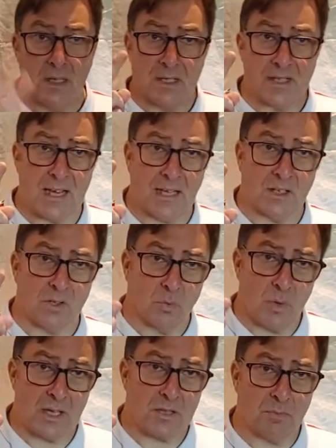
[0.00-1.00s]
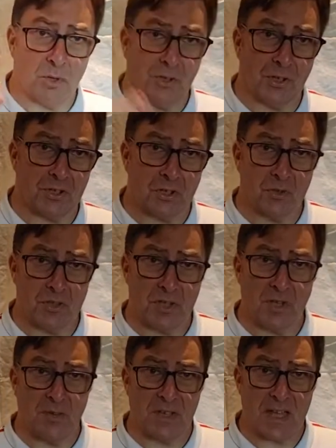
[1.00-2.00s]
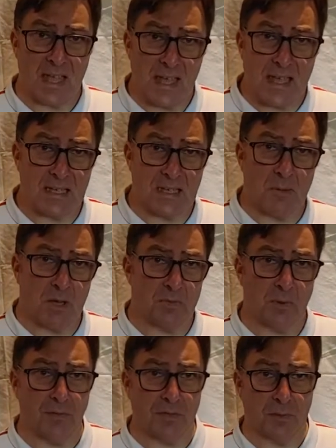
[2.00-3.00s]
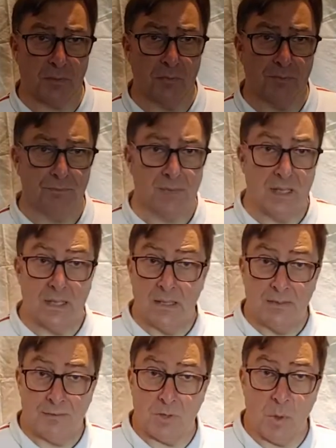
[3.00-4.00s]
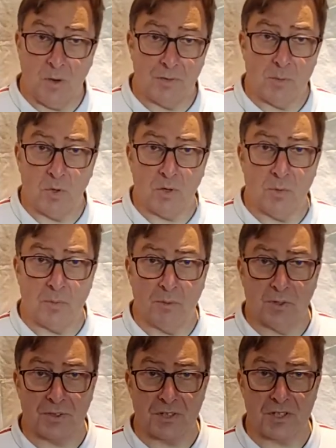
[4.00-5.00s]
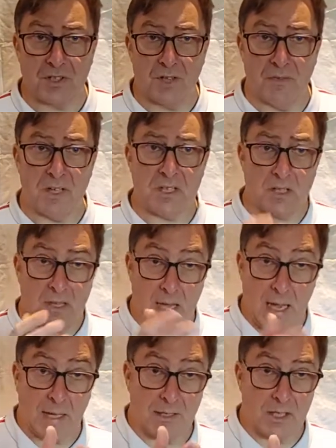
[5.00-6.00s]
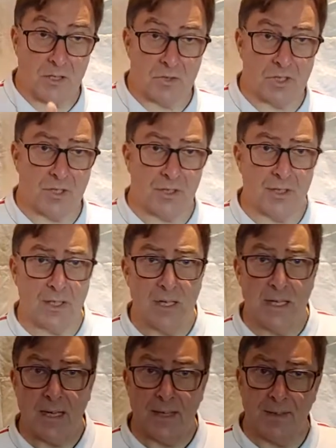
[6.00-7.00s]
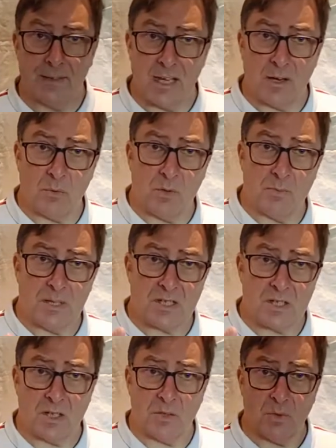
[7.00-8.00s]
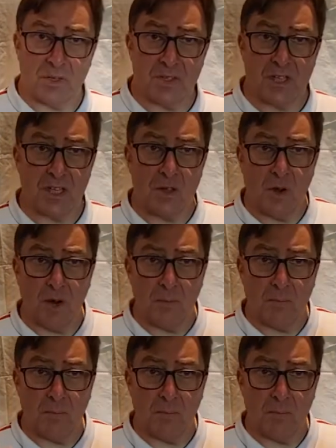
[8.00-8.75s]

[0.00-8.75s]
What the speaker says: Second, which product or service is the most profitable? If you offer more than one product or service, and you should, there will be certain ones that you